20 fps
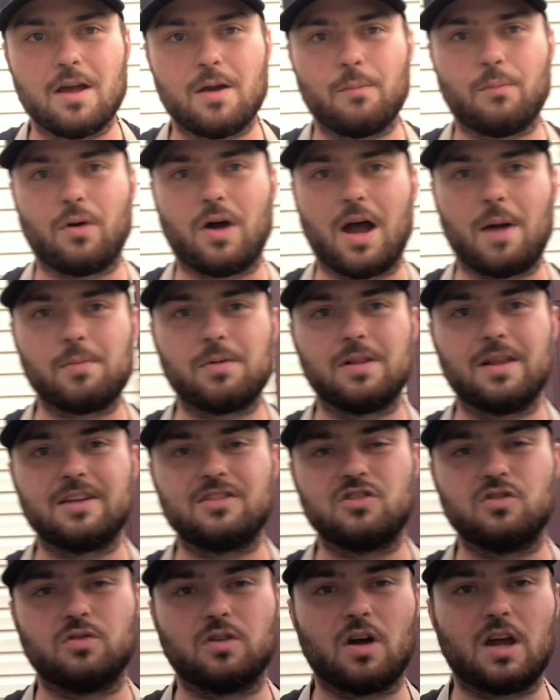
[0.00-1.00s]
But I'm going to
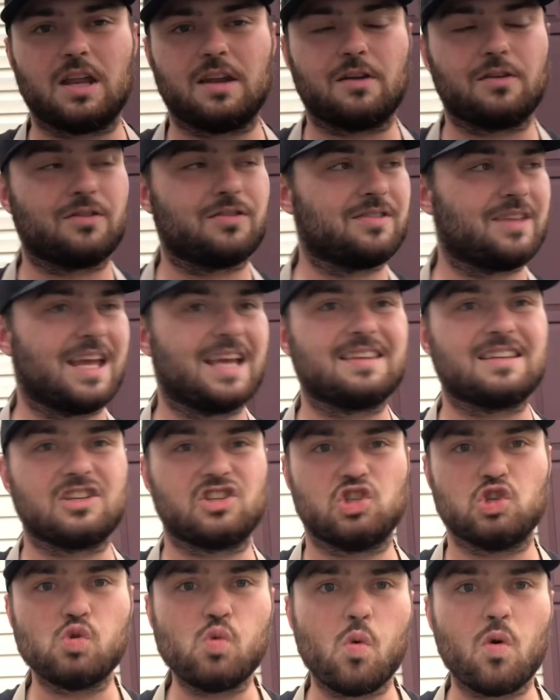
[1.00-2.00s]
let you know, and there's things
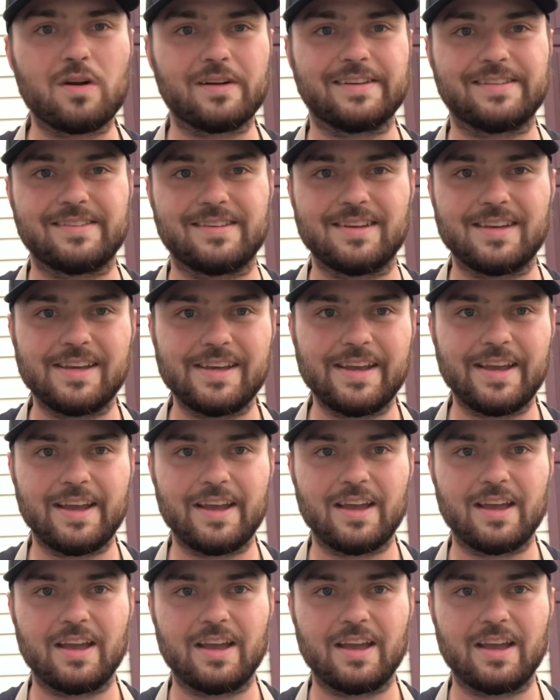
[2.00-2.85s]
that you want to see,